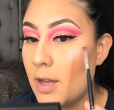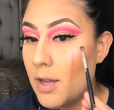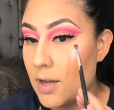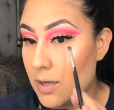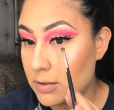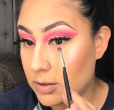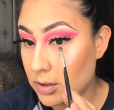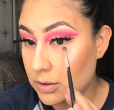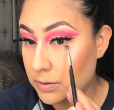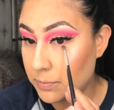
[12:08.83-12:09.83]
and
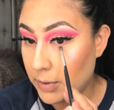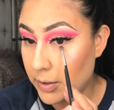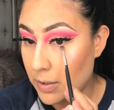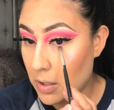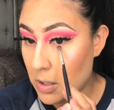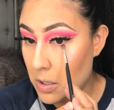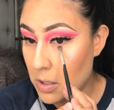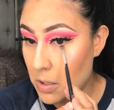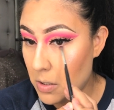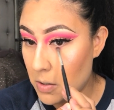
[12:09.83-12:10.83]
smear it
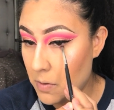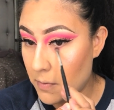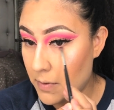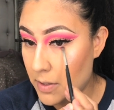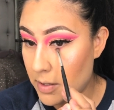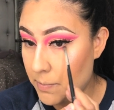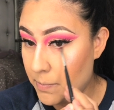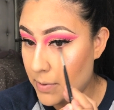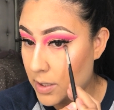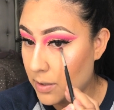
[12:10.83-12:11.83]
all over the
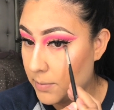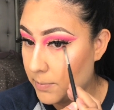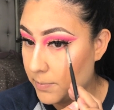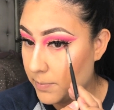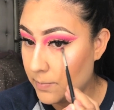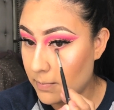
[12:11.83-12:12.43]
bottom.